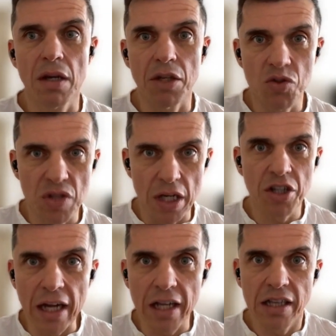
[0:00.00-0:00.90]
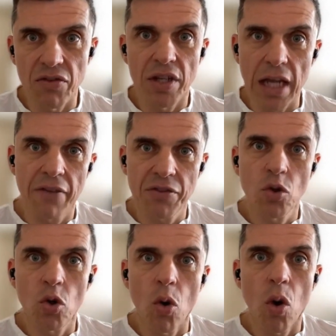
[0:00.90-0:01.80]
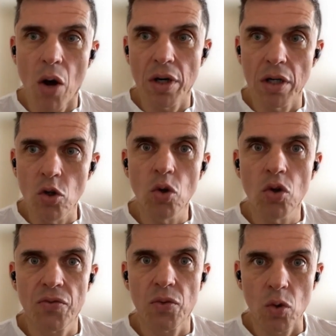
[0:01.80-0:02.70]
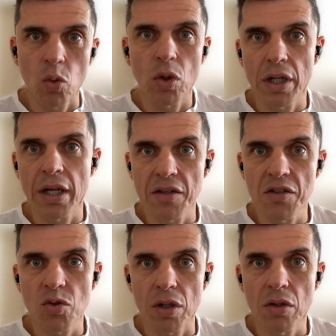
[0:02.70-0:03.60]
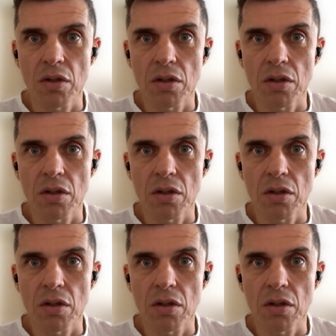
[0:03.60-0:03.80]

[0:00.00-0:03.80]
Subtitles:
I just actively have to go out and look for what the heck is going on.